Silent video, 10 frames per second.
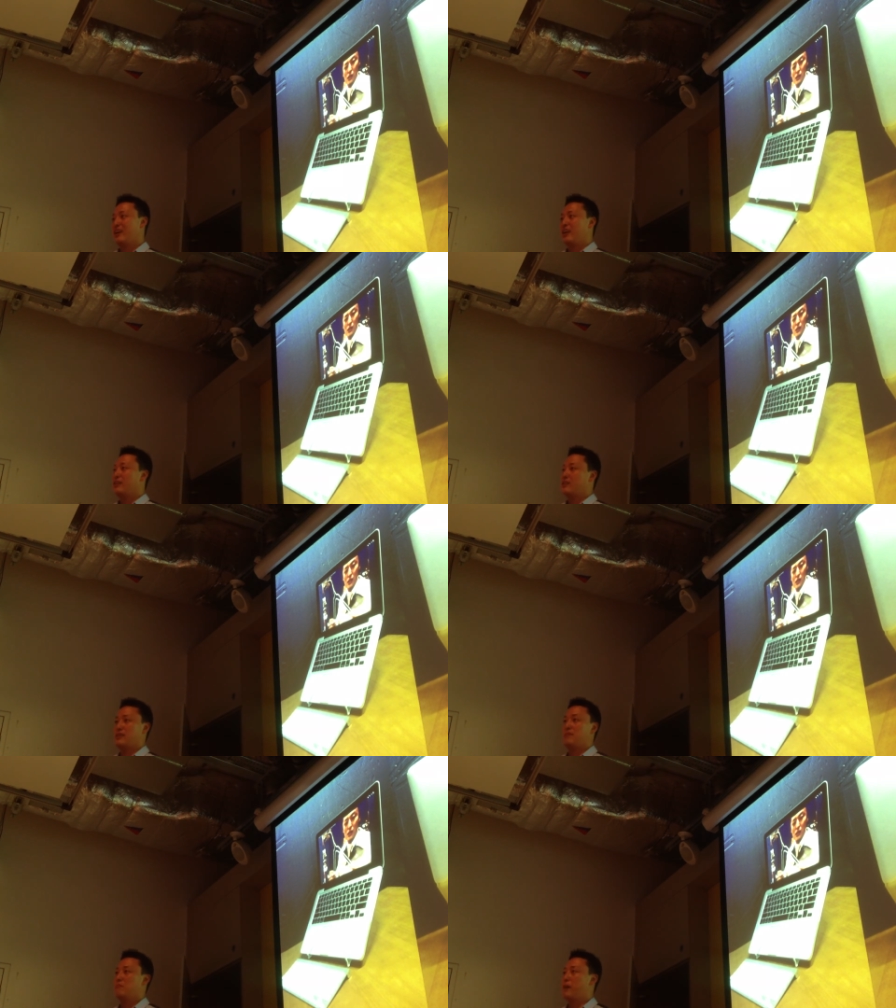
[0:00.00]
And they
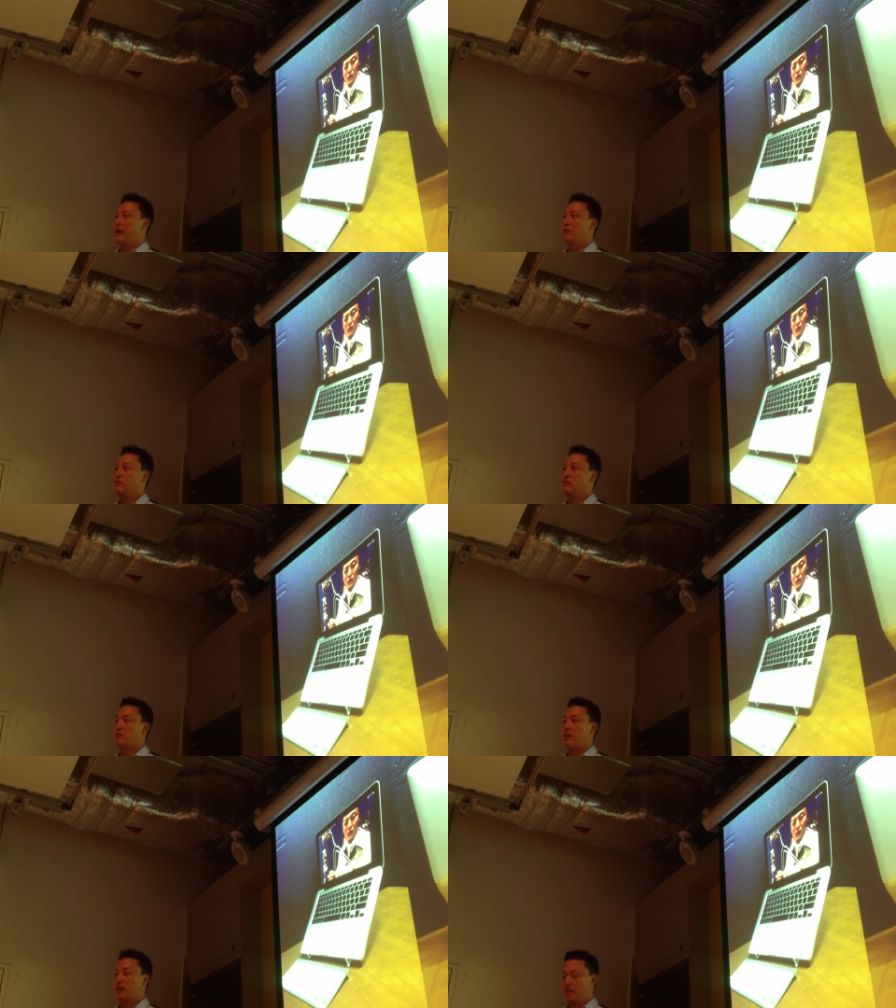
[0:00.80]
send
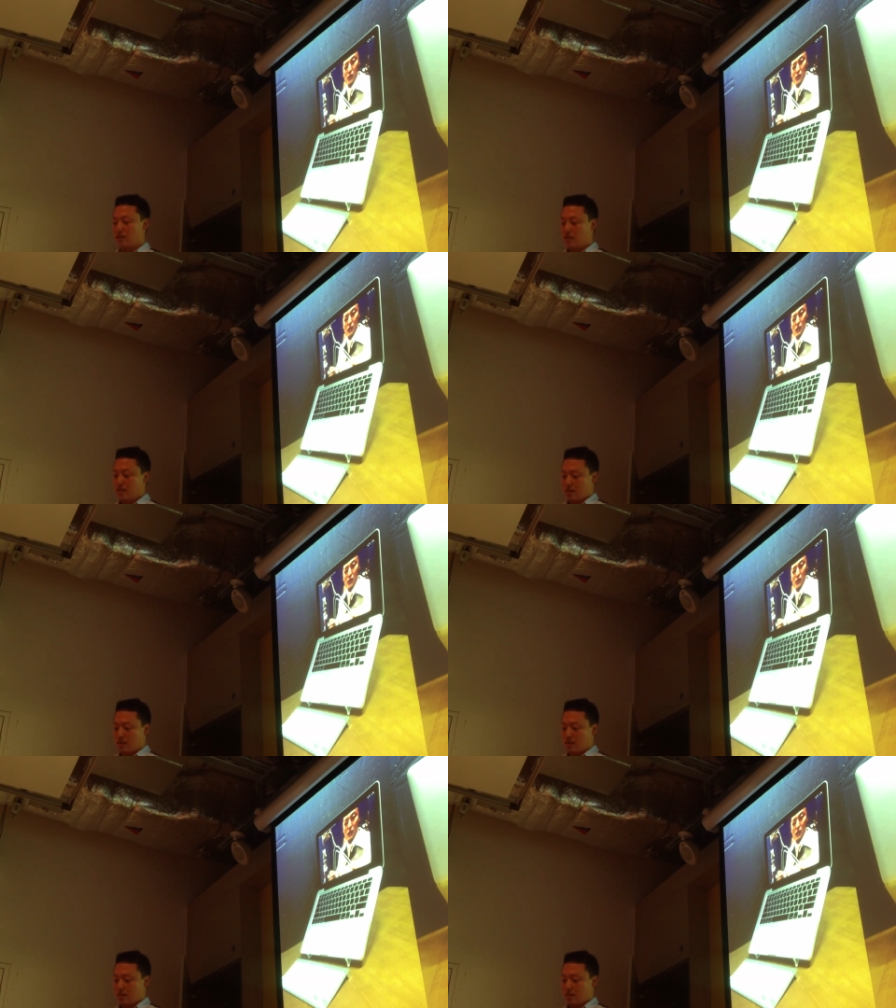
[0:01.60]
mails and